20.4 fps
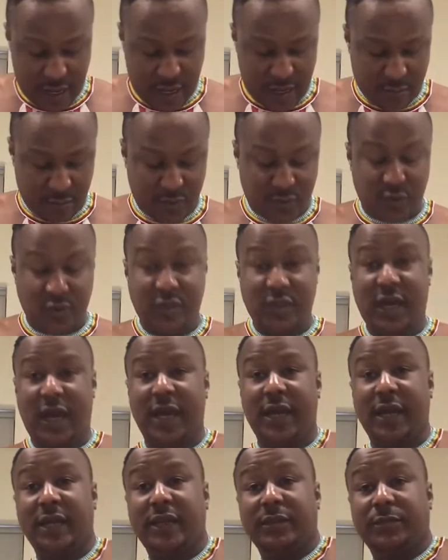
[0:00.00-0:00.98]
to tie
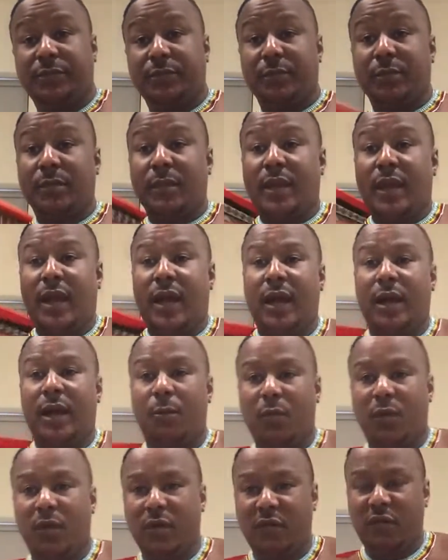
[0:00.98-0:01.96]
it.
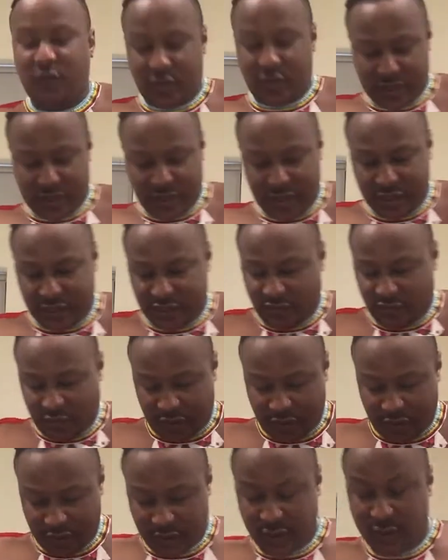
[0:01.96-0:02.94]
First things
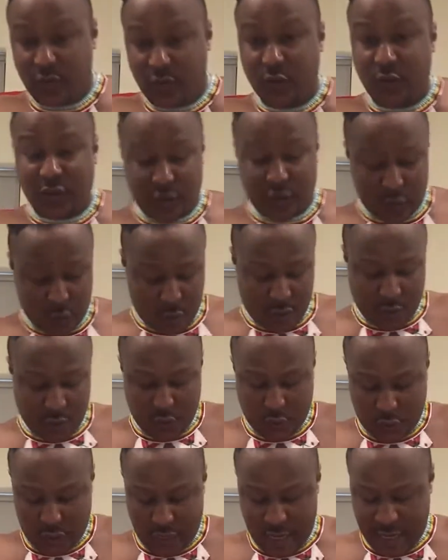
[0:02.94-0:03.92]
first, you want
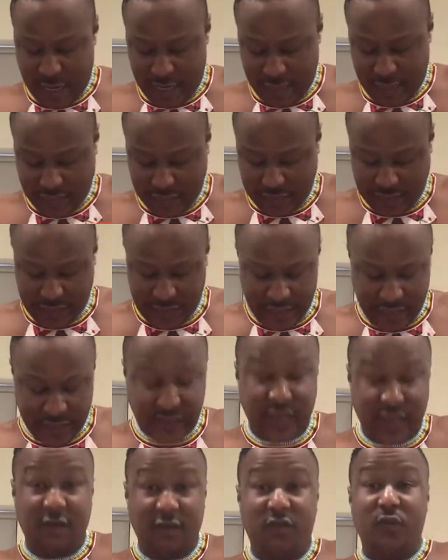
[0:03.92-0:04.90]
to try and
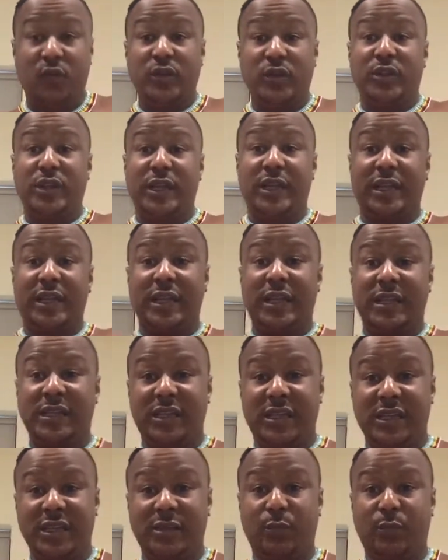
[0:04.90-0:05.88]
center. Fortunately,
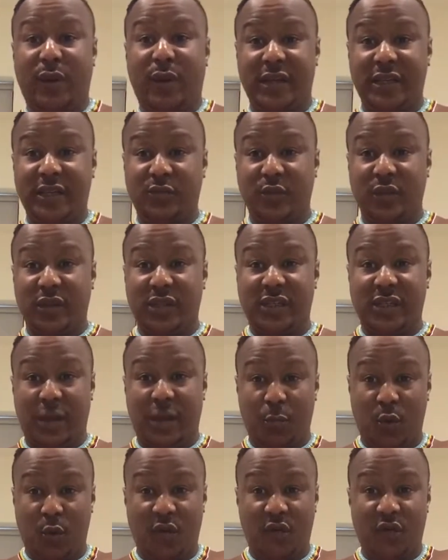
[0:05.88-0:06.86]
there's this part with
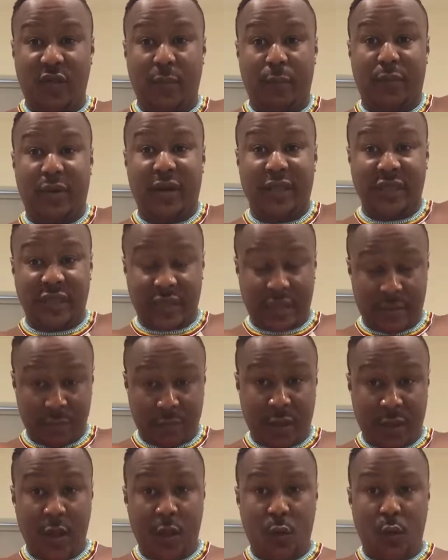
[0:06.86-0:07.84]
some of the prints
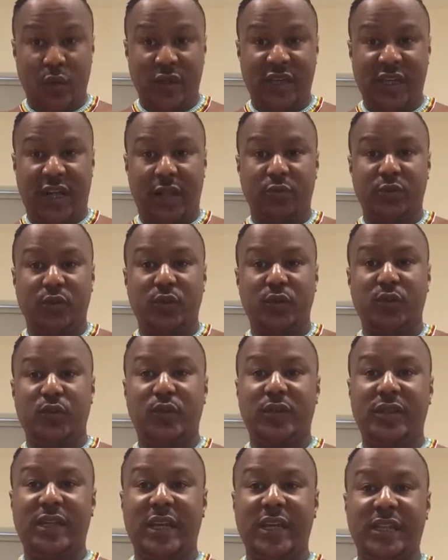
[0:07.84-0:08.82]
which helps you
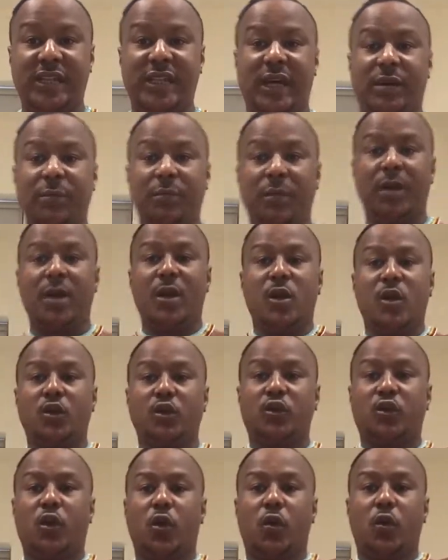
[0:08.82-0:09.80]
to center.
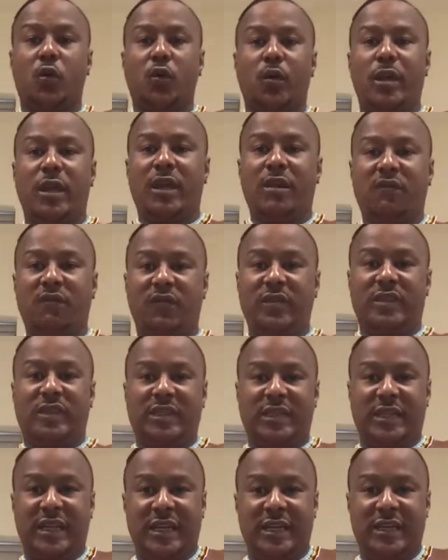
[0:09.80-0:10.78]
So if it's
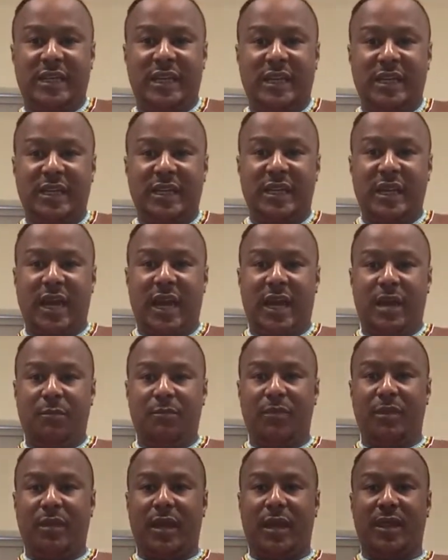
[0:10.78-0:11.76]
centered
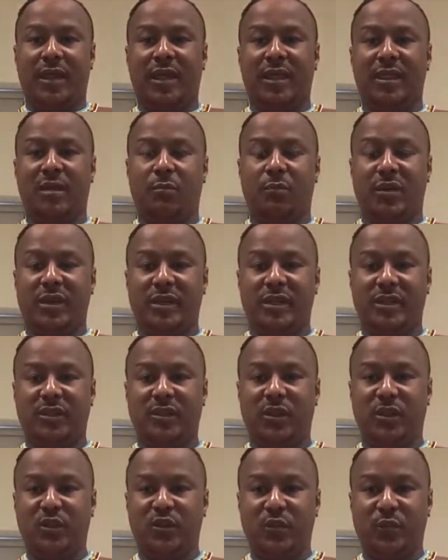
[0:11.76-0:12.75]
here, and then the print is
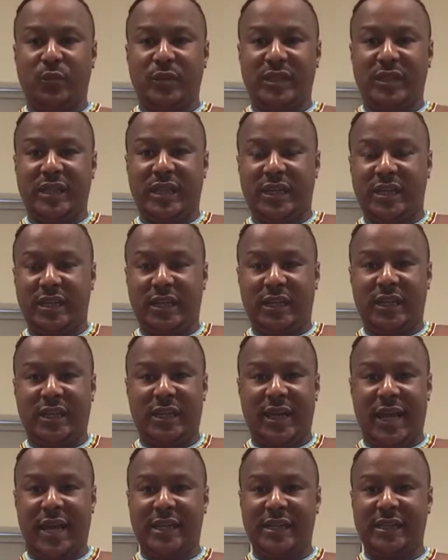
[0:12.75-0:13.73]
going to be centered
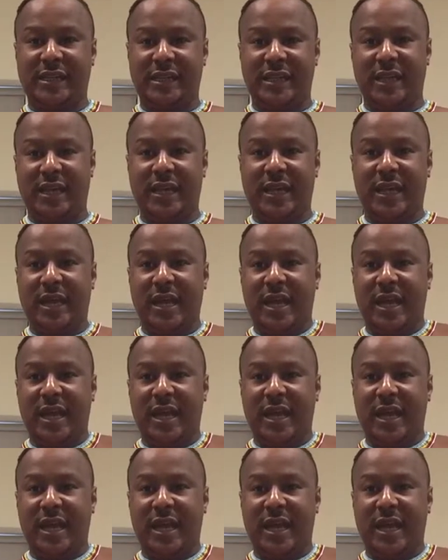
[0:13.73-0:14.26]
nicely,